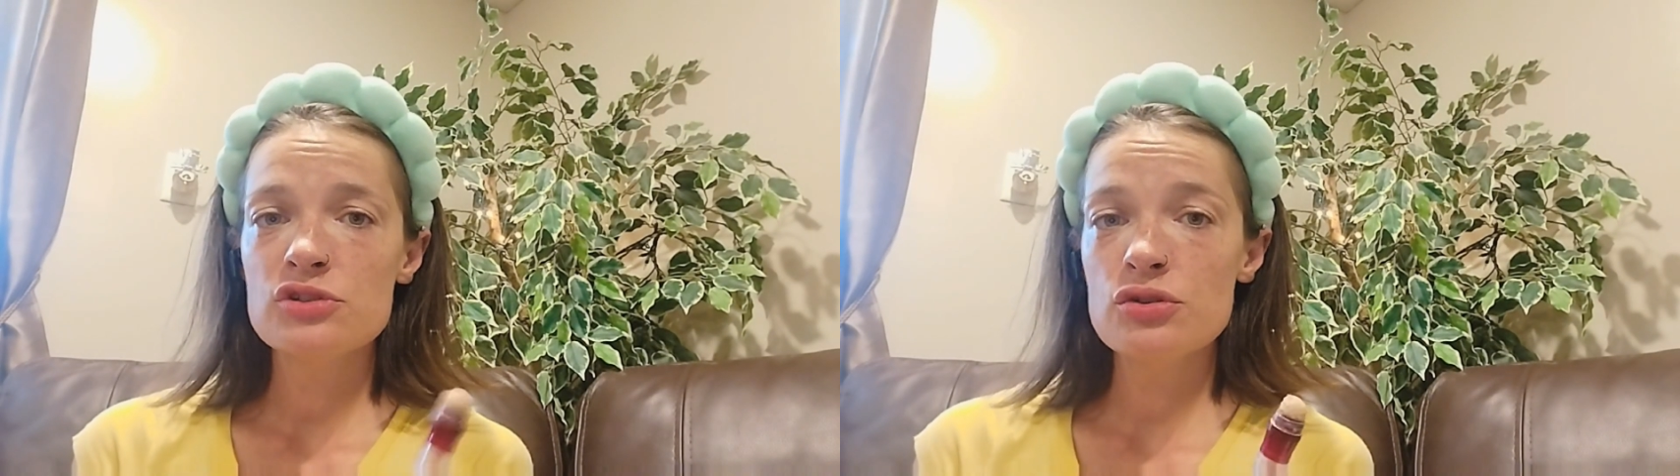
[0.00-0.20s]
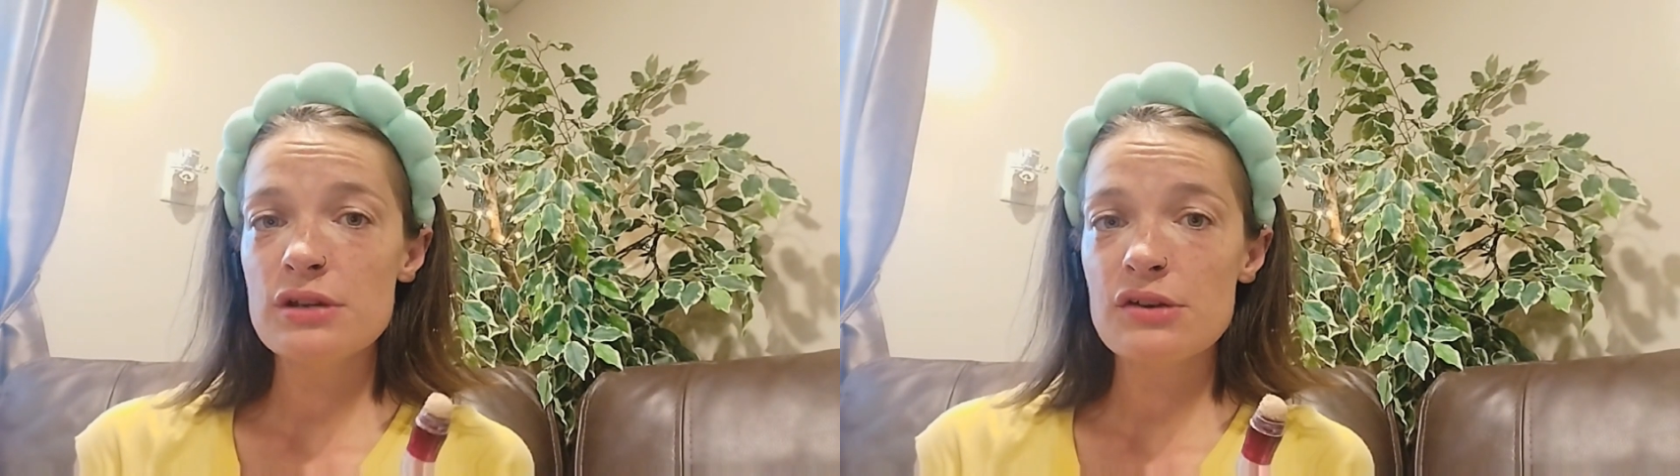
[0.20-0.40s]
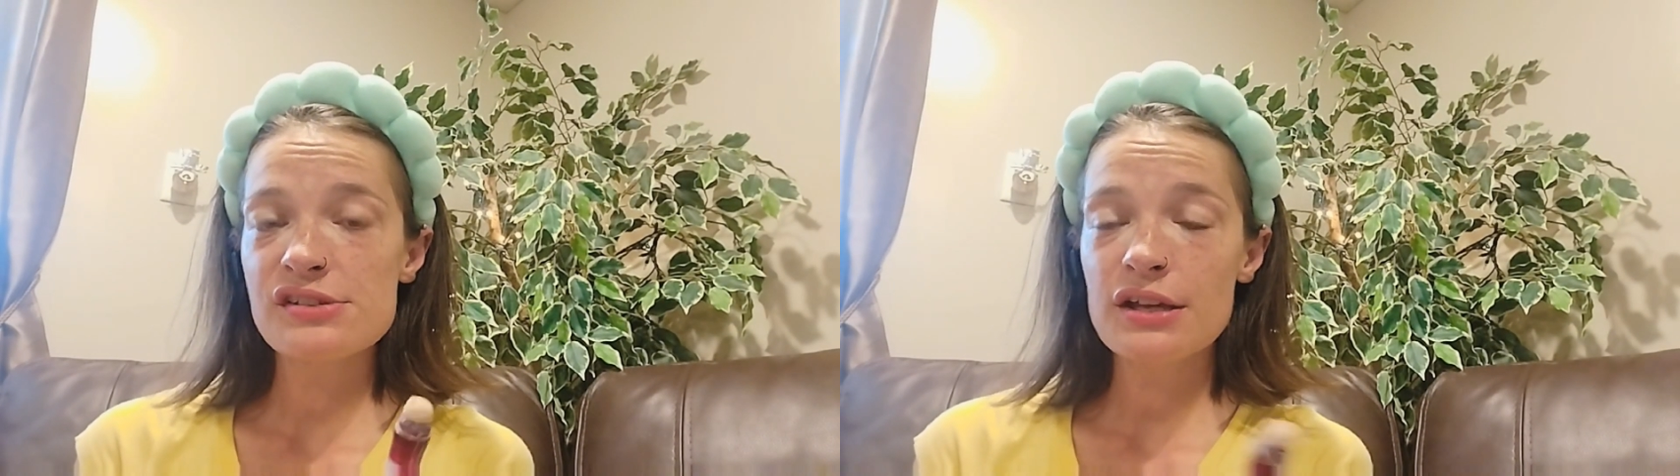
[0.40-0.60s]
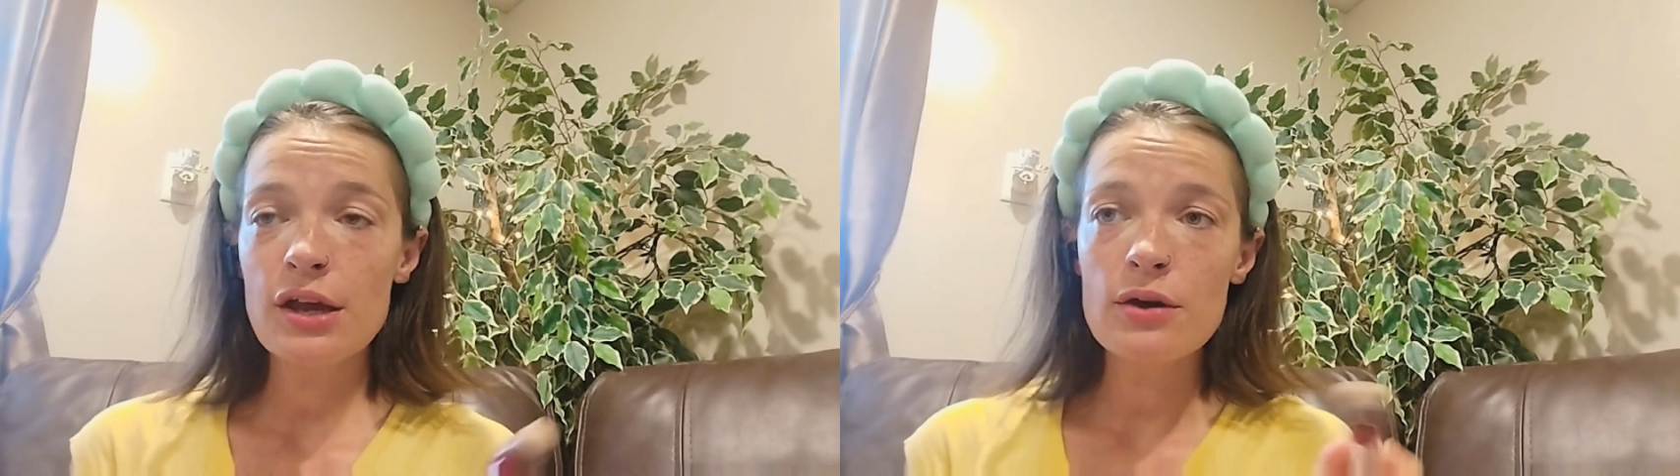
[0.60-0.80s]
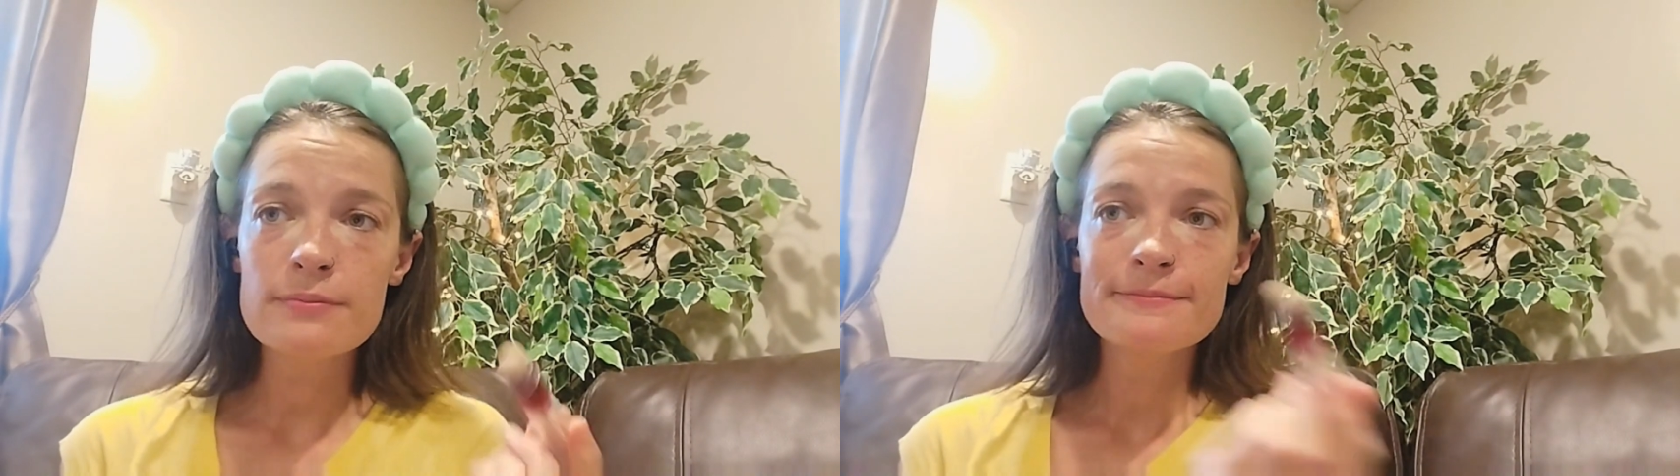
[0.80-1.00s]
2 years
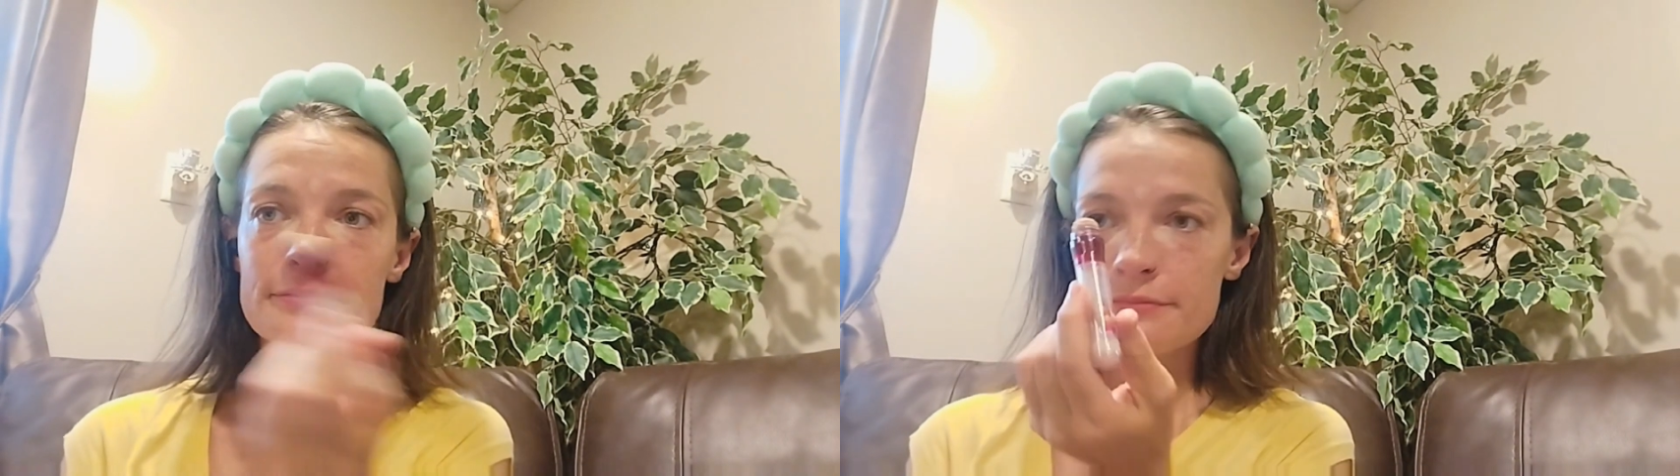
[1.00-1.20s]
ago,